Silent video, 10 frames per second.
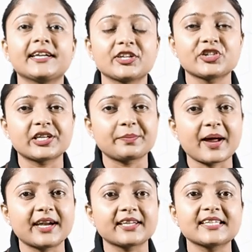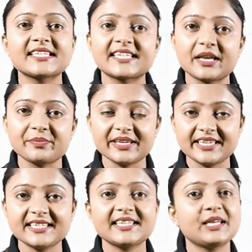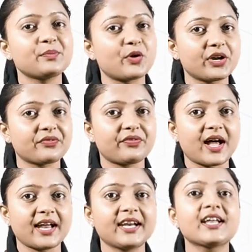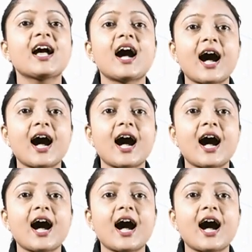Digital patterns can be easily modified.